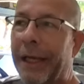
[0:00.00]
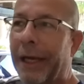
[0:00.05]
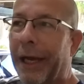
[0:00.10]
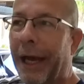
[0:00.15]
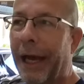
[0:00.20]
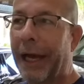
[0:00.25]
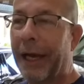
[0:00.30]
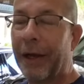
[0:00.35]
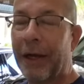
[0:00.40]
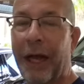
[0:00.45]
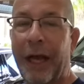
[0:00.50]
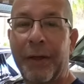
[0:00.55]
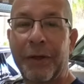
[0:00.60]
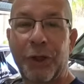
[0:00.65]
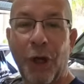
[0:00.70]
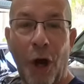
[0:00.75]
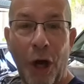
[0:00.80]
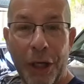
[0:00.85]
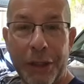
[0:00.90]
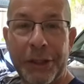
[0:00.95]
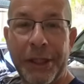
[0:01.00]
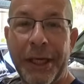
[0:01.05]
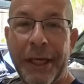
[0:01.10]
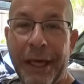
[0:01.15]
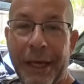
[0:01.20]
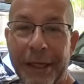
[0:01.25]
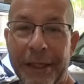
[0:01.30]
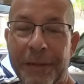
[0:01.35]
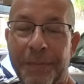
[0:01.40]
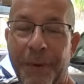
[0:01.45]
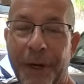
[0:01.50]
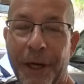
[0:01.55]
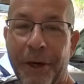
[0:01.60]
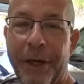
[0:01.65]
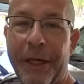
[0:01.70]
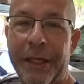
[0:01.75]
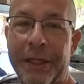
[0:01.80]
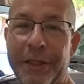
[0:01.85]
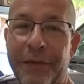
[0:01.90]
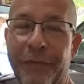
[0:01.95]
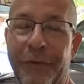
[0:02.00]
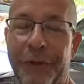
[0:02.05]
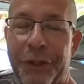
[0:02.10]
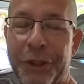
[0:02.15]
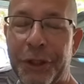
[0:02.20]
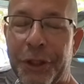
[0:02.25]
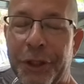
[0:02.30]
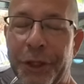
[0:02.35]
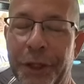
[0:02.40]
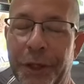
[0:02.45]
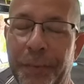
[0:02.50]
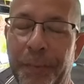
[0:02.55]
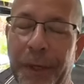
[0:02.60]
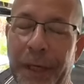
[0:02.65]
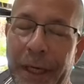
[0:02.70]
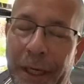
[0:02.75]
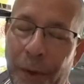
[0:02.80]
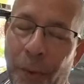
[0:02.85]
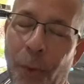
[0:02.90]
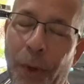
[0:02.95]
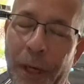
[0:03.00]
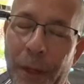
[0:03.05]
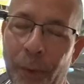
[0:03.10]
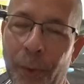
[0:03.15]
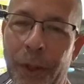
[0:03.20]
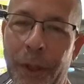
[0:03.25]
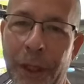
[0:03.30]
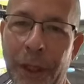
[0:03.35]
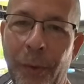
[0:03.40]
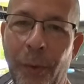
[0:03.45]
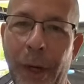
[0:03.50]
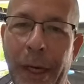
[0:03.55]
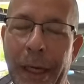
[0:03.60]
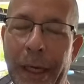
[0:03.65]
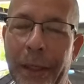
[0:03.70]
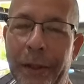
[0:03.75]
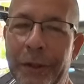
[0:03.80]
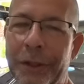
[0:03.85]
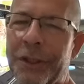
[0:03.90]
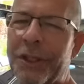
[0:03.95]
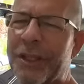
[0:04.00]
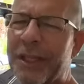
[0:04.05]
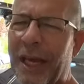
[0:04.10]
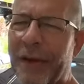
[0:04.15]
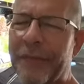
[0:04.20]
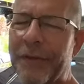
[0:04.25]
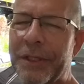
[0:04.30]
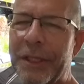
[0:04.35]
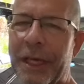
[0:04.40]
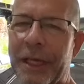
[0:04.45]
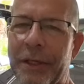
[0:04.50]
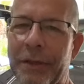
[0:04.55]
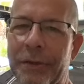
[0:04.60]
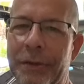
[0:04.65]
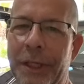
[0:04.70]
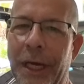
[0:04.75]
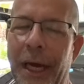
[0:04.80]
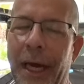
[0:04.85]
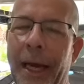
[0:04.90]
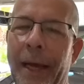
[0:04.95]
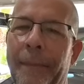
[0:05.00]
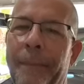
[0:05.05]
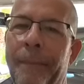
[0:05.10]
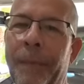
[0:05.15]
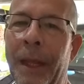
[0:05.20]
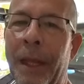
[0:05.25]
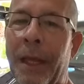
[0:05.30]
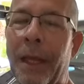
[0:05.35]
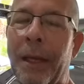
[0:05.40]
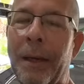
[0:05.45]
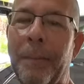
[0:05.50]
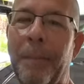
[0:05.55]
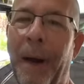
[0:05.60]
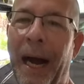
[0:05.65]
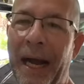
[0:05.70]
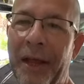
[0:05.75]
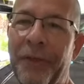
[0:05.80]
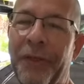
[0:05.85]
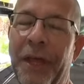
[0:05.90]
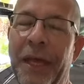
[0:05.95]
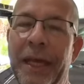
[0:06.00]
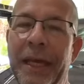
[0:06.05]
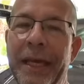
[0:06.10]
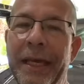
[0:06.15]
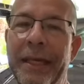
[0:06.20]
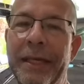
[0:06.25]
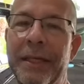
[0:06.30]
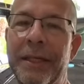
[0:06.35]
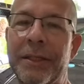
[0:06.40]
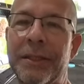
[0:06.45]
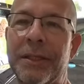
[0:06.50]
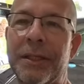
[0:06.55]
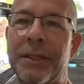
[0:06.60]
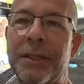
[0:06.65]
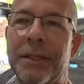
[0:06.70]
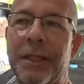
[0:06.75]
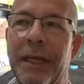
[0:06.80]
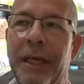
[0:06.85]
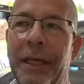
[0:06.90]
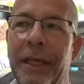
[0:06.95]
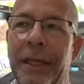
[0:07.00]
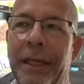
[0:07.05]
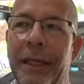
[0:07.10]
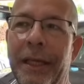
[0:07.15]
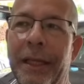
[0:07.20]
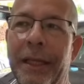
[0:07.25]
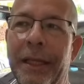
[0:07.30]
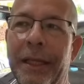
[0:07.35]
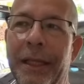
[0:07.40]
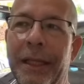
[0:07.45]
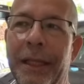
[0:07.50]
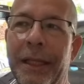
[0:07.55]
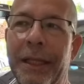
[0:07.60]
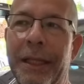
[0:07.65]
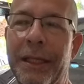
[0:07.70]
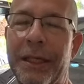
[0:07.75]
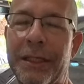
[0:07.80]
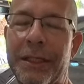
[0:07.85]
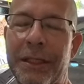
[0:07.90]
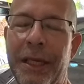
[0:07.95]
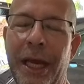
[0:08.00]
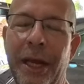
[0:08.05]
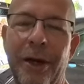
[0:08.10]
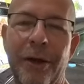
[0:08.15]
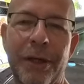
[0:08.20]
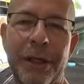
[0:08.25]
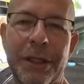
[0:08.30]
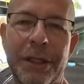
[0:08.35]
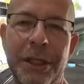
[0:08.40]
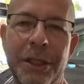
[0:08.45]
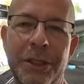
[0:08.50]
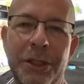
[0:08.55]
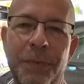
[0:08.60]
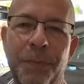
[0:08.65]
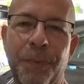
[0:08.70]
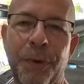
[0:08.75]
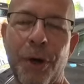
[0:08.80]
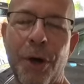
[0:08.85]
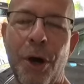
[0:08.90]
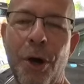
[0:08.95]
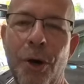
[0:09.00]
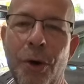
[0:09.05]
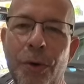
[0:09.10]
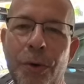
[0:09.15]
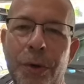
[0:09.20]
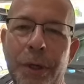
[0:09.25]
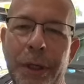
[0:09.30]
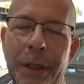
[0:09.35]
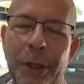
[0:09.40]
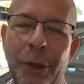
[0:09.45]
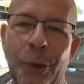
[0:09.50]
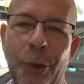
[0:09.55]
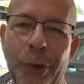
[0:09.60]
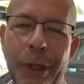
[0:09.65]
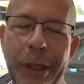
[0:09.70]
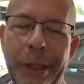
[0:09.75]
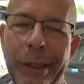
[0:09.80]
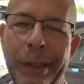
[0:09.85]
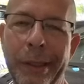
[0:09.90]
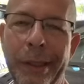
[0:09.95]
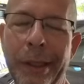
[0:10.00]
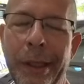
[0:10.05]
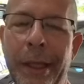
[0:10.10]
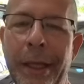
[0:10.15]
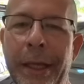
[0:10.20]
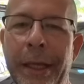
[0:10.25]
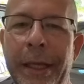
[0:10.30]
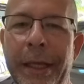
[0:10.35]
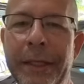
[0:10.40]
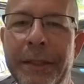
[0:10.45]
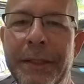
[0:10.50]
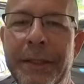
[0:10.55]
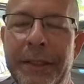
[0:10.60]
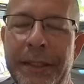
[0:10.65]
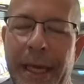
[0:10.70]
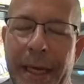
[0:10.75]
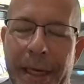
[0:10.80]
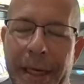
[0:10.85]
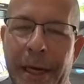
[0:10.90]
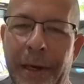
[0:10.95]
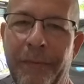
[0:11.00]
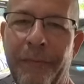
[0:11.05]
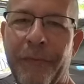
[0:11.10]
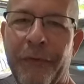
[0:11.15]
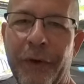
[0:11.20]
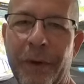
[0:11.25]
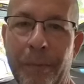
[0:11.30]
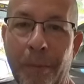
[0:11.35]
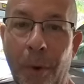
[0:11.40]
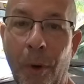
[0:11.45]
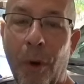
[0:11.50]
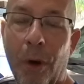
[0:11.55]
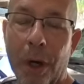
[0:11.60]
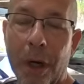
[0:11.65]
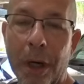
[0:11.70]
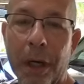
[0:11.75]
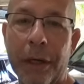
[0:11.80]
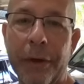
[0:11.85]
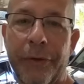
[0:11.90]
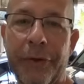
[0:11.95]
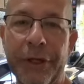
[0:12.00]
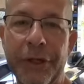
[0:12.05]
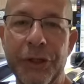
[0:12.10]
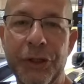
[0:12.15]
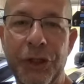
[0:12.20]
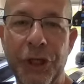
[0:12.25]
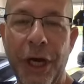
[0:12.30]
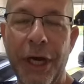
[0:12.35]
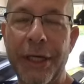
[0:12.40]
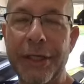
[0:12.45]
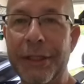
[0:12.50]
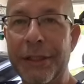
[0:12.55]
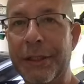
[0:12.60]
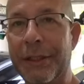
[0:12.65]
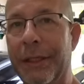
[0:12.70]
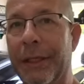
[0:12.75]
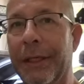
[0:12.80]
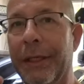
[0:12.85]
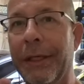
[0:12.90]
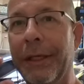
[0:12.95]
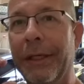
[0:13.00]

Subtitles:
A daunting experience for sure, but it went really well. You just have to take your time. My thing is that this Heritage Pro grill is set up for more than just